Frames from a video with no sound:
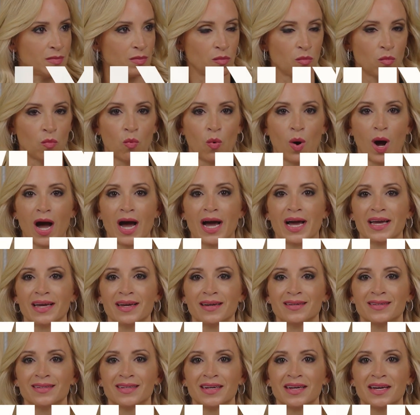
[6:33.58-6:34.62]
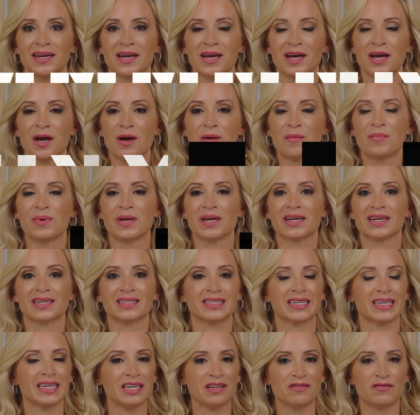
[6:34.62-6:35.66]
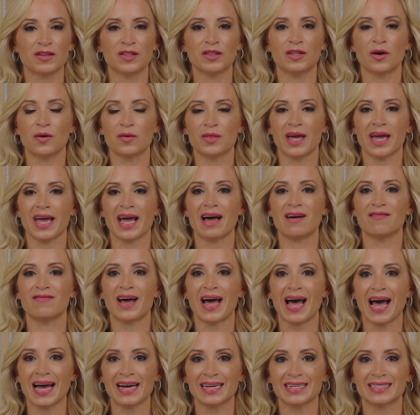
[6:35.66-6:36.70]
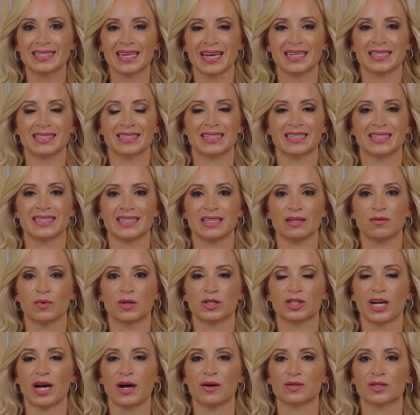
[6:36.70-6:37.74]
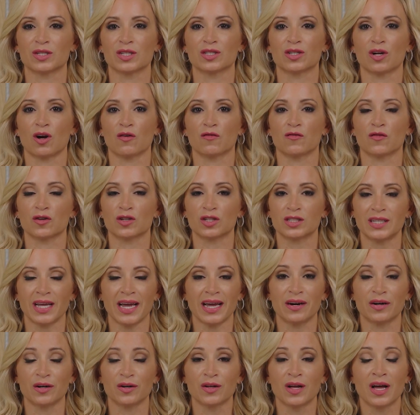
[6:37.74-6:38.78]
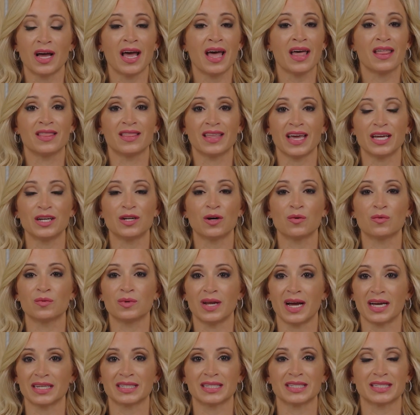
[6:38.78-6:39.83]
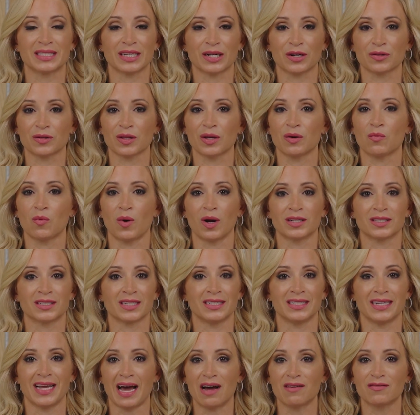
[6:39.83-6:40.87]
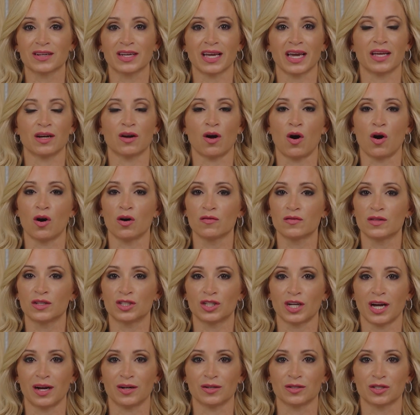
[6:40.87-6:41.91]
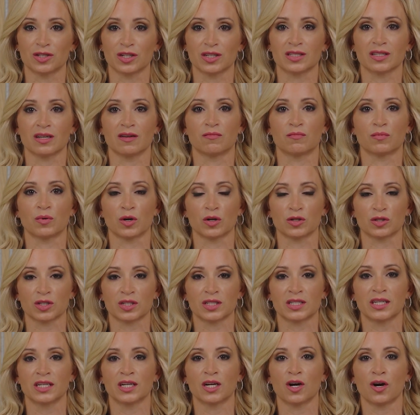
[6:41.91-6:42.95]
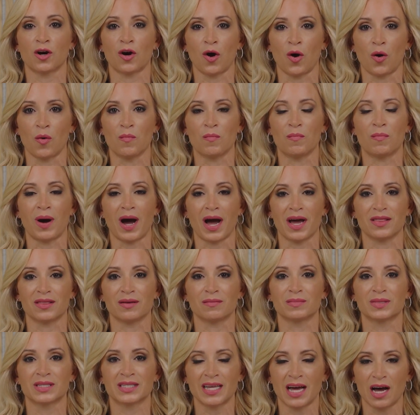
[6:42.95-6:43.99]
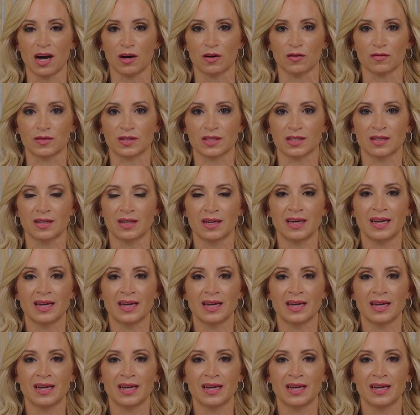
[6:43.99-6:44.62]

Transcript: Why? Because even though they have access to see which houses are for sale, they don't necessarily want to navigate all of the challenges of purchasing a home by themselves,